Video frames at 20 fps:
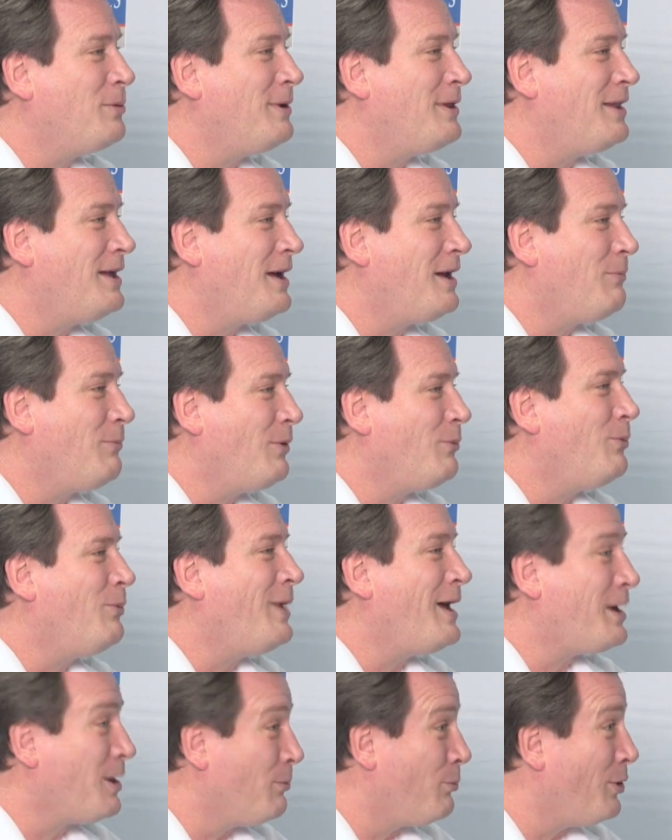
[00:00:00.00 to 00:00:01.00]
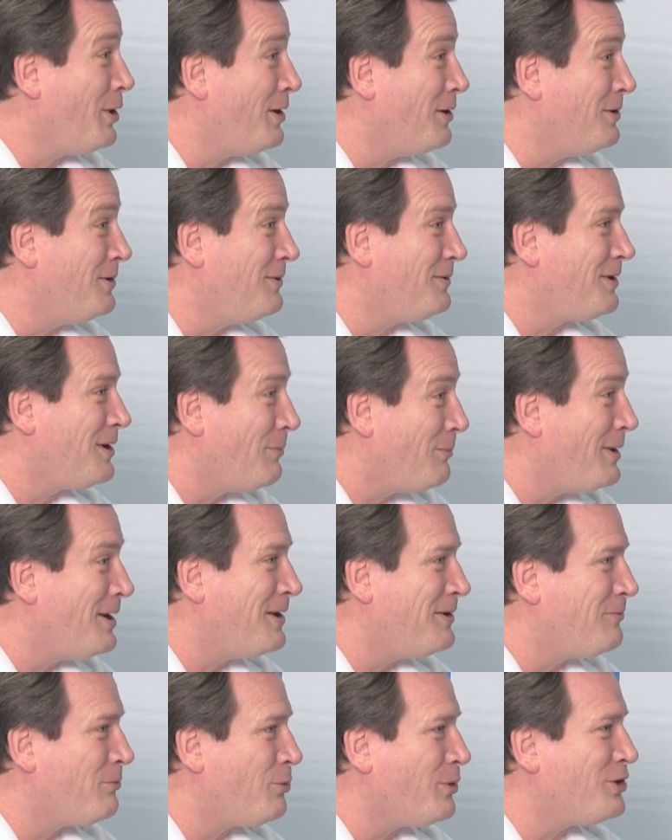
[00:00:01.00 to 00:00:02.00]
going to be that, that competitive,
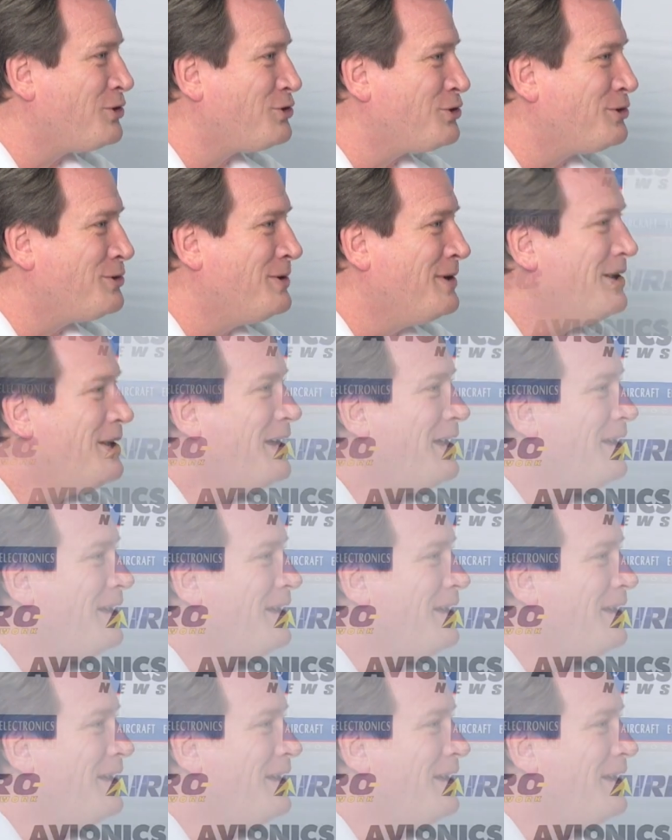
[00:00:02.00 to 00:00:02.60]
competitive pressure